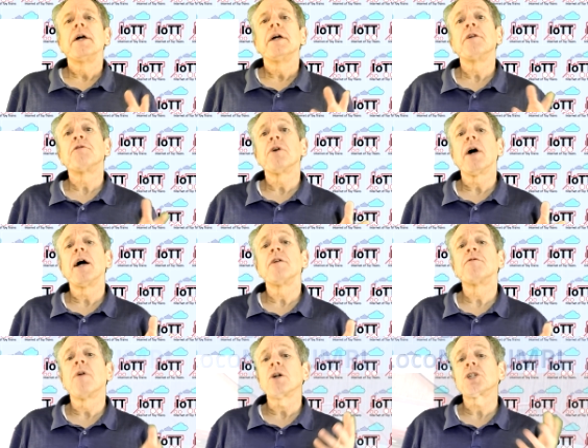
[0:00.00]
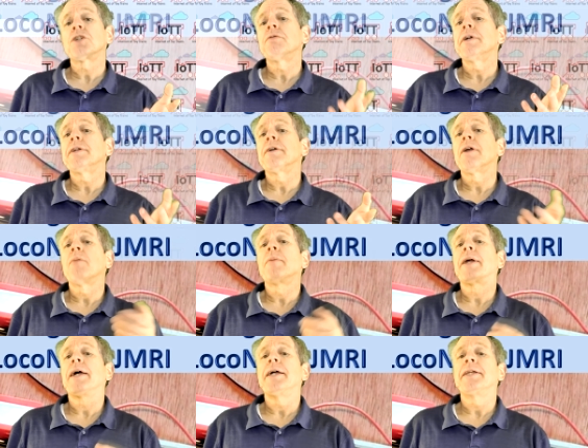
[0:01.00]
If you have watched video
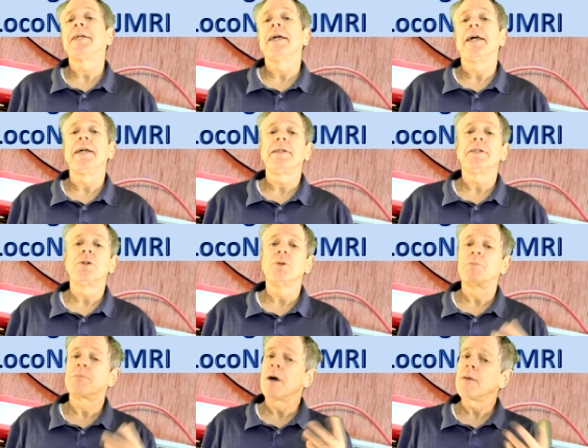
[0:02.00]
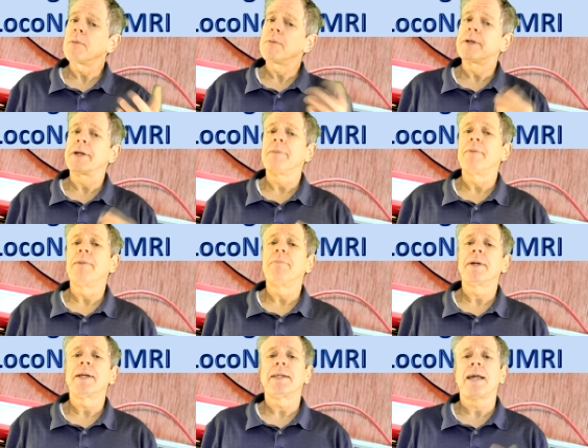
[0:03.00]
number 88, you probably
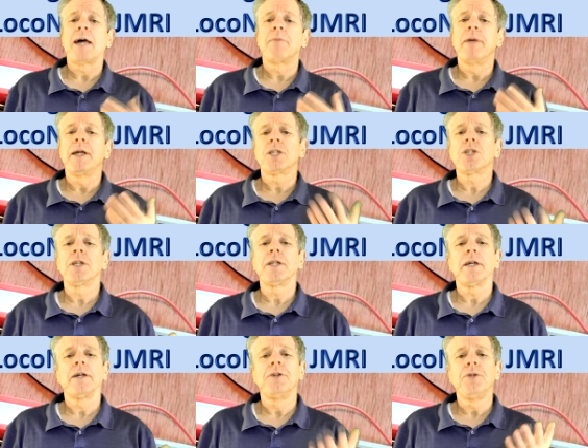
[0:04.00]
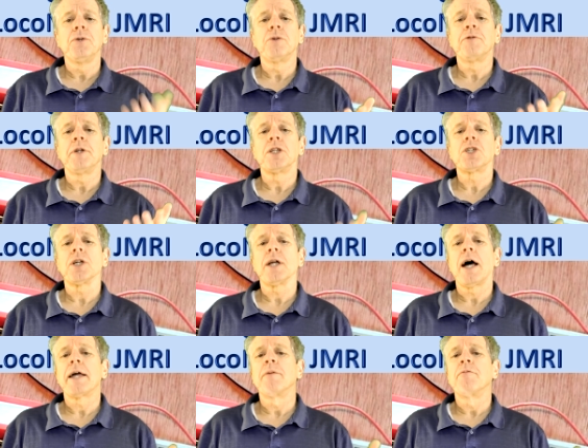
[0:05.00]
remember that I mentioned a new feature
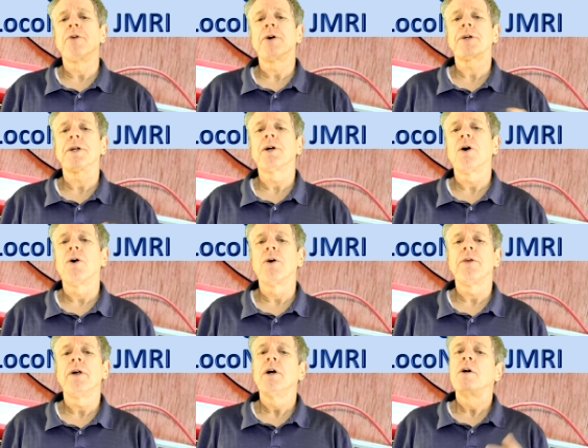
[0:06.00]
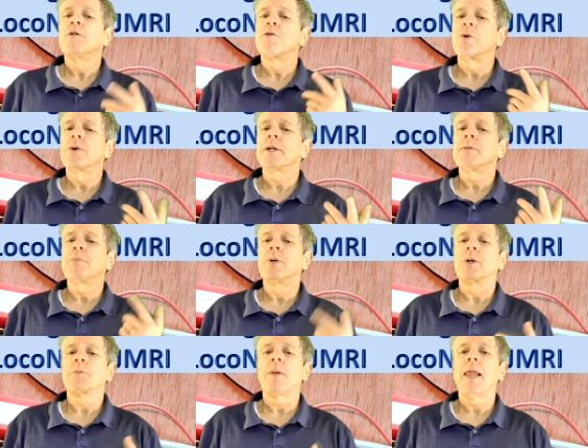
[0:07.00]
I am working on for the
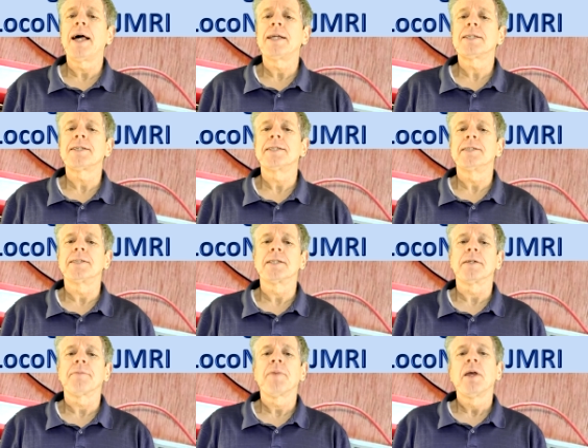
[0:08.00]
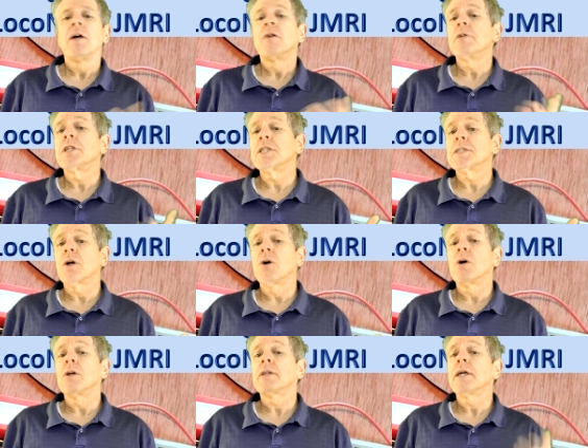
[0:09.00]
Purple Hat sensor, which is
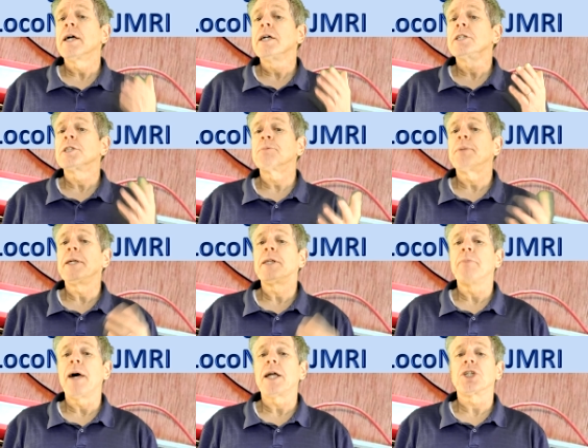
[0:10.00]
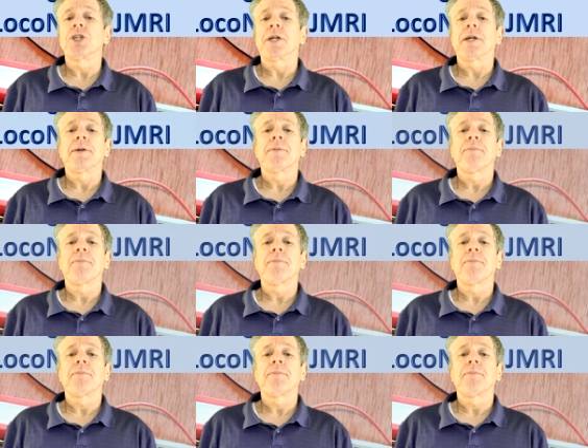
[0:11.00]
called Speed Magic.